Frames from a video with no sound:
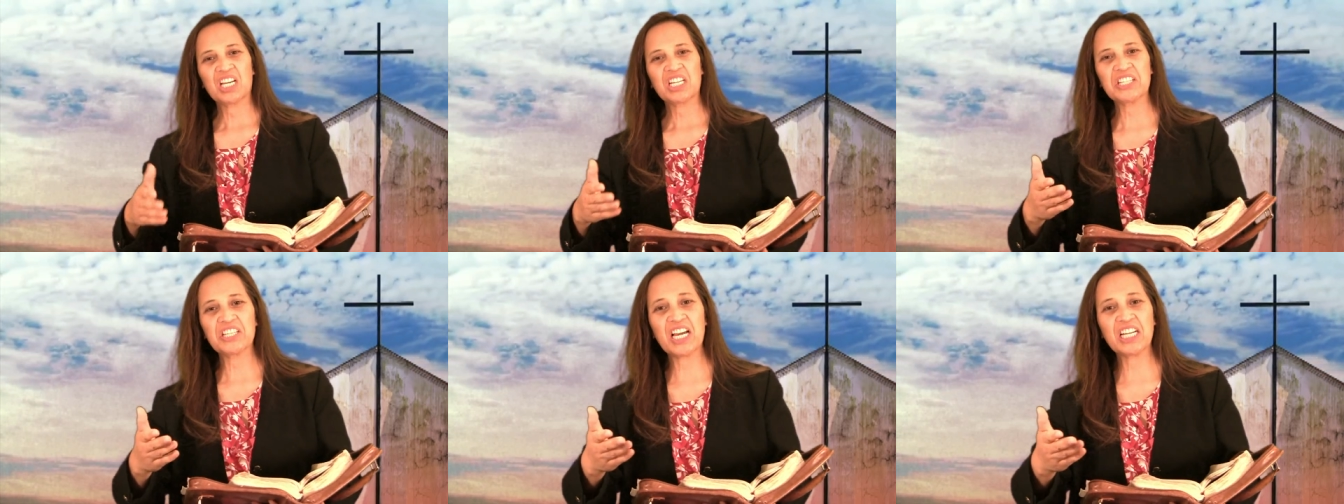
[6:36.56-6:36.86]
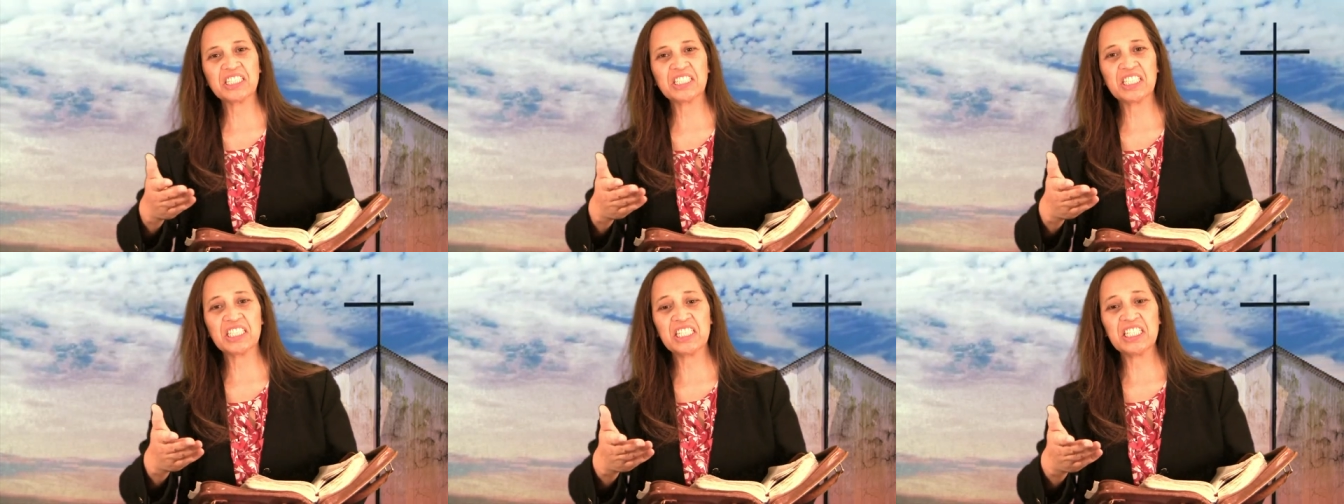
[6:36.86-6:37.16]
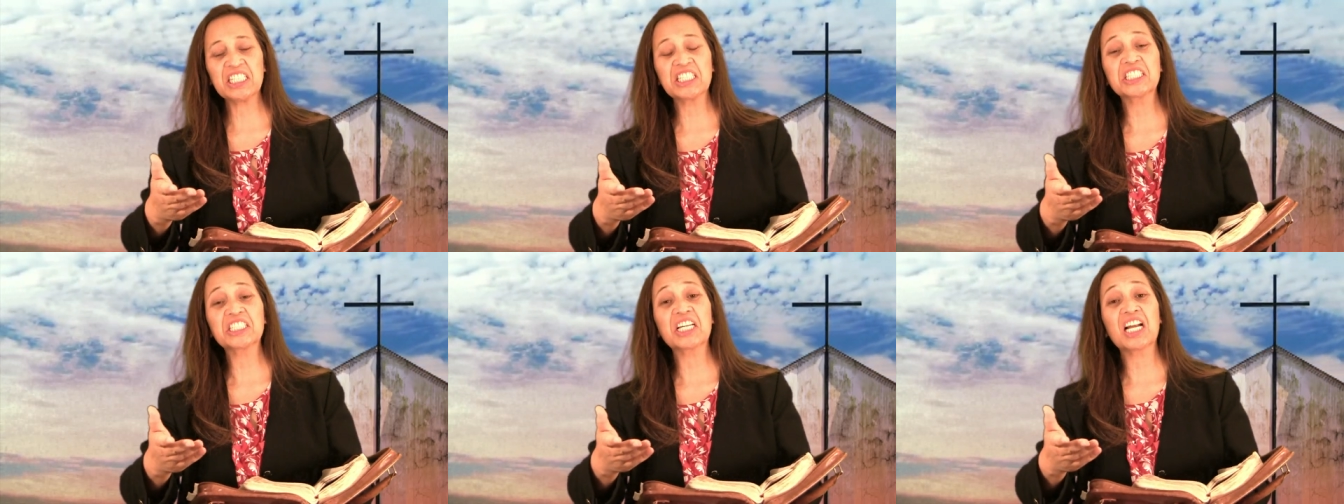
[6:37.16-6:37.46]
Yet in
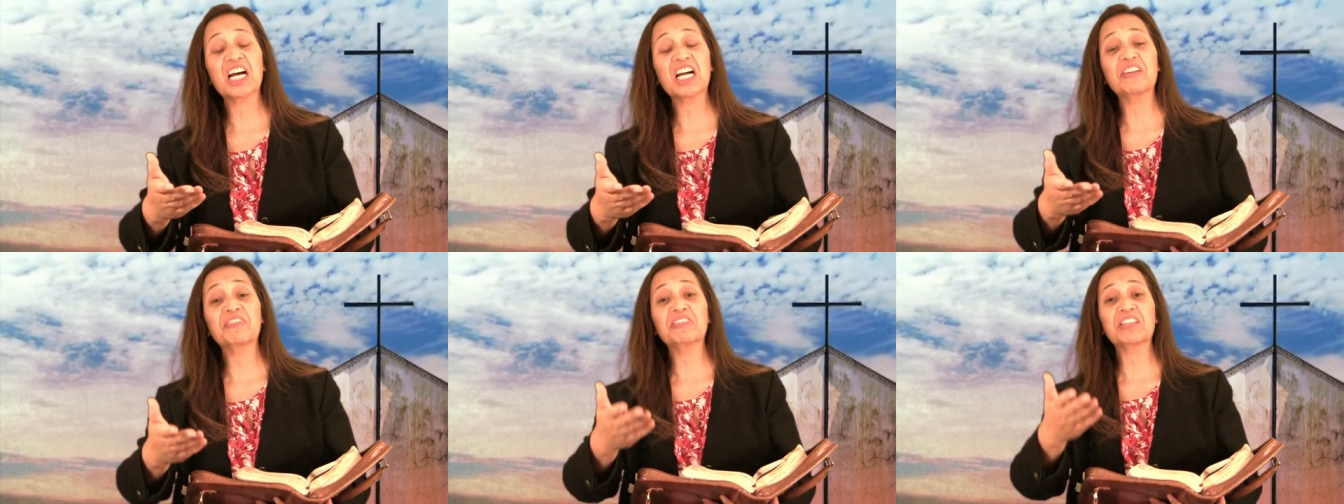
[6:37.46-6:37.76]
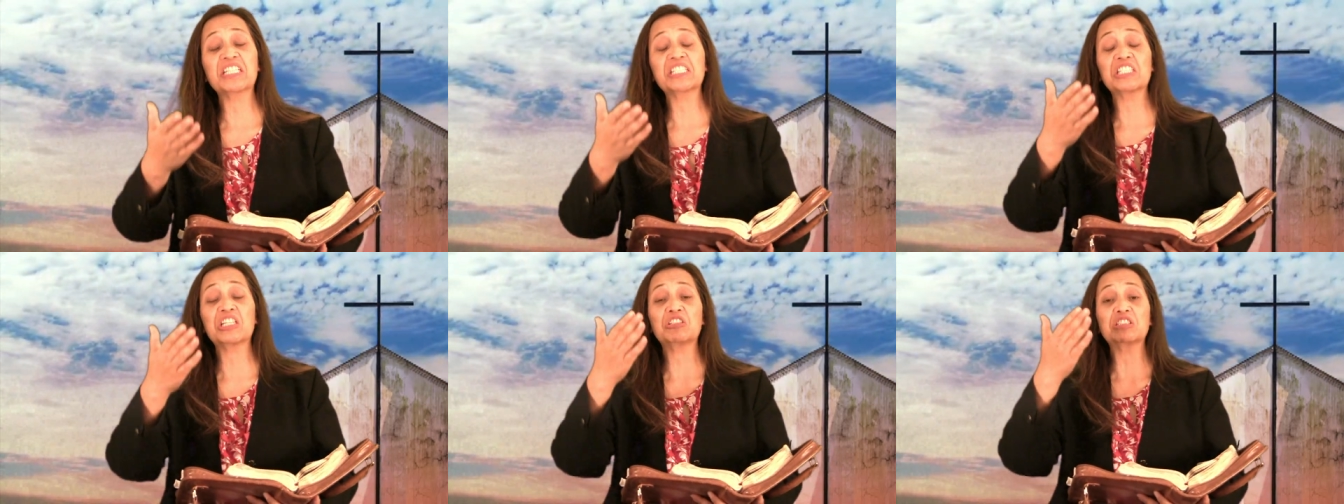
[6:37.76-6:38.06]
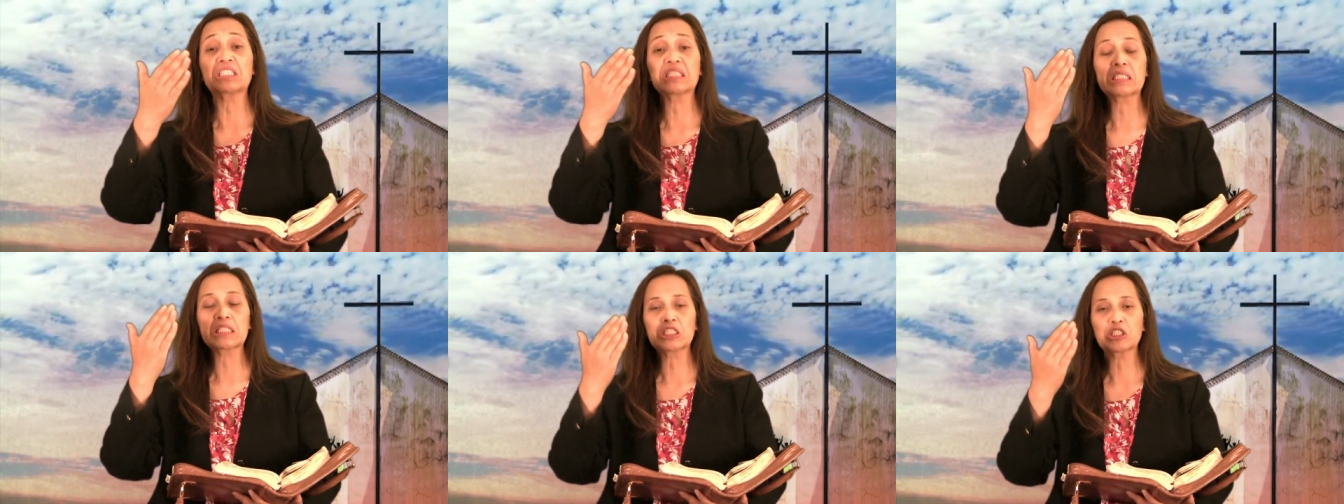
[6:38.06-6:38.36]
his life, this
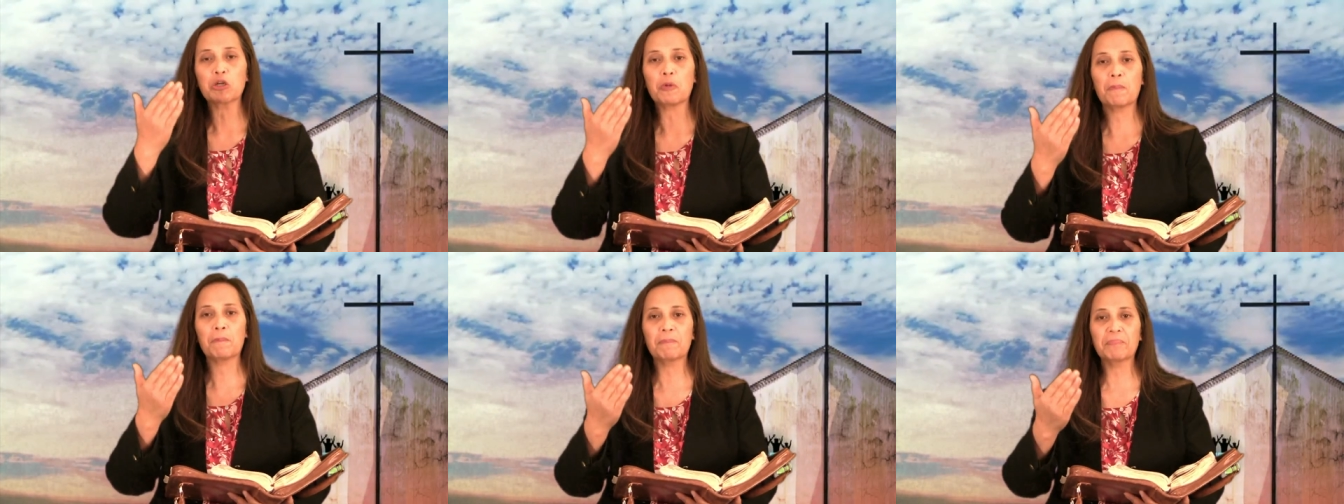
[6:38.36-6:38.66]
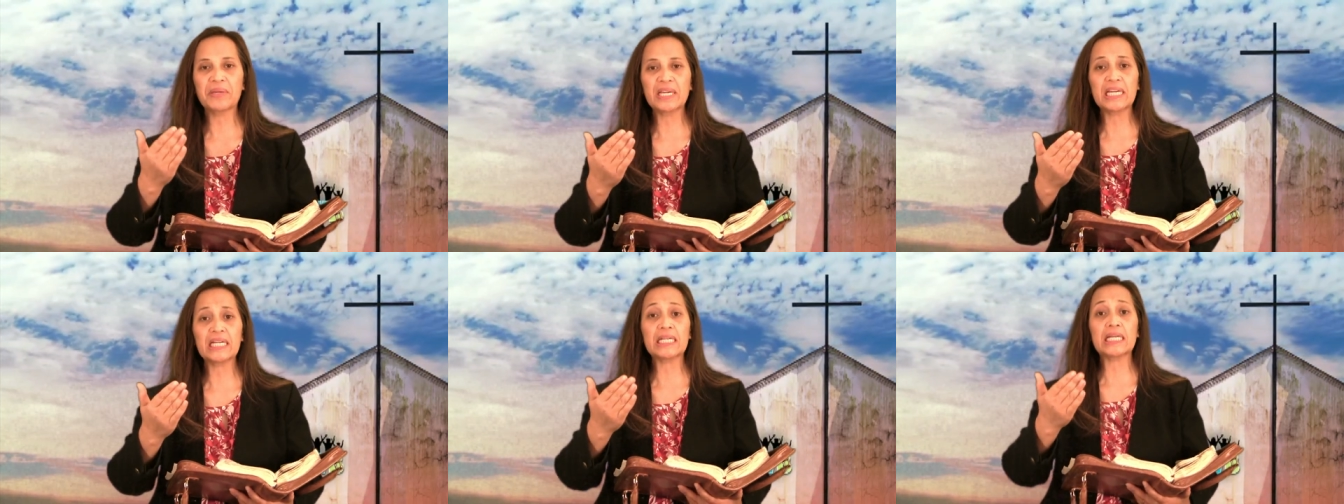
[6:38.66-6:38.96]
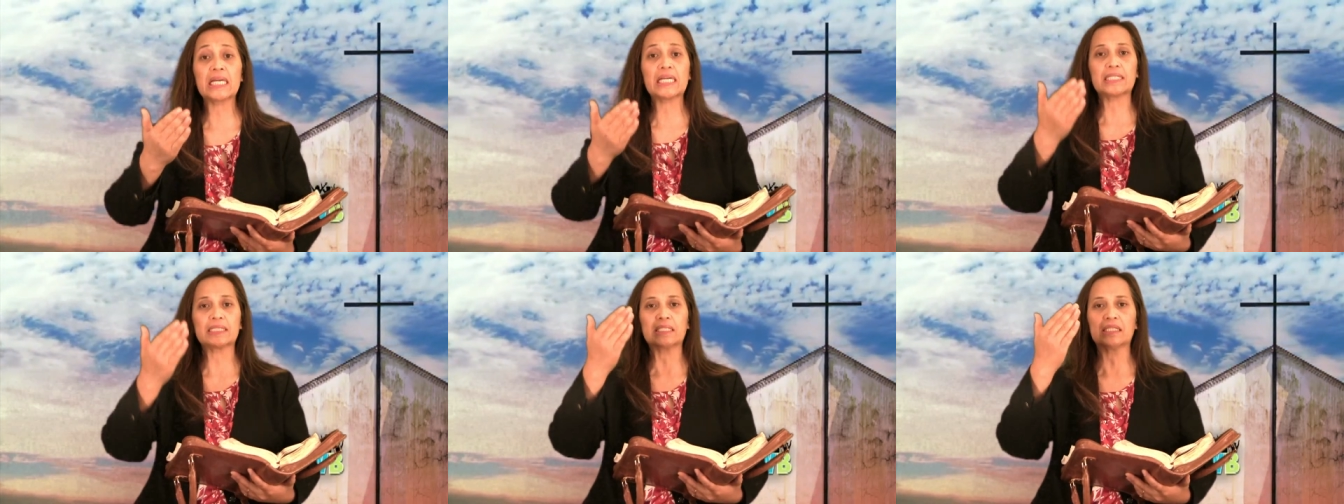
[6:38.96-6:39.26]

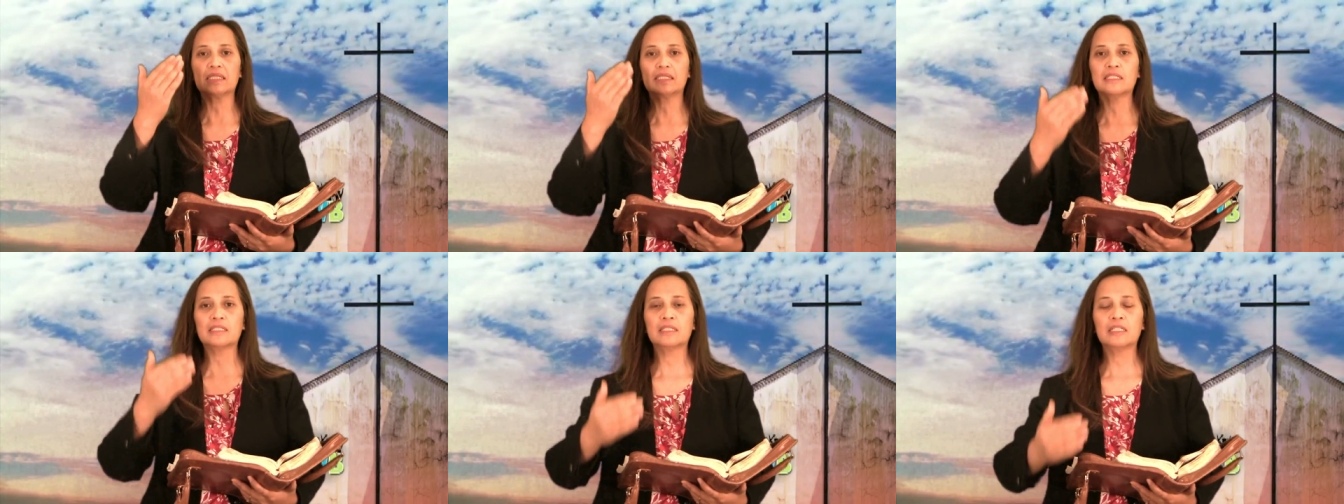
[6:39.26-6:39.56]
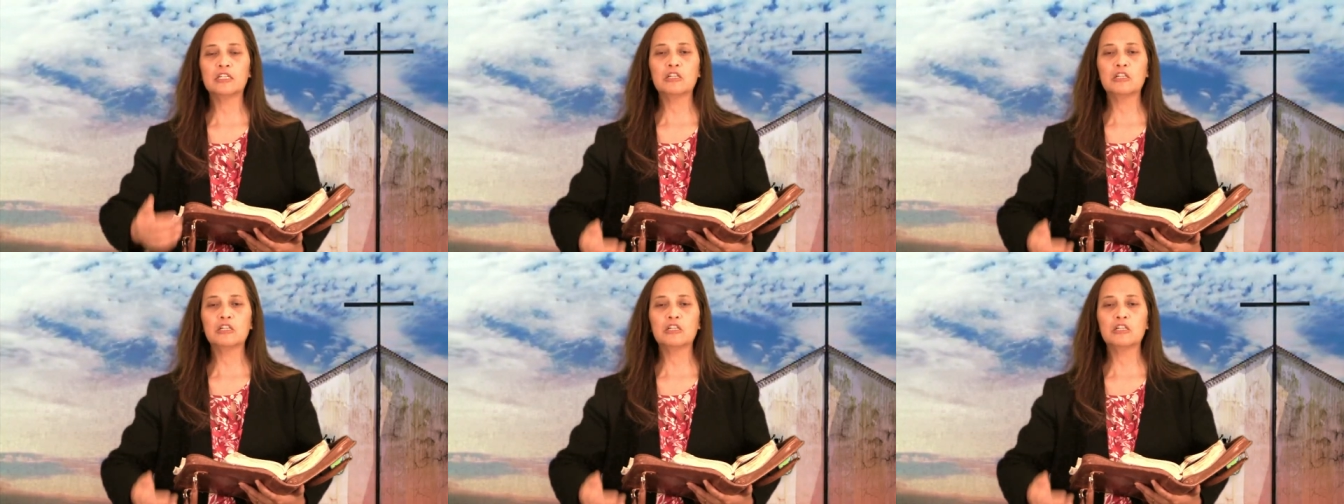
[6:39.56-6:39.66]
disobedient uh,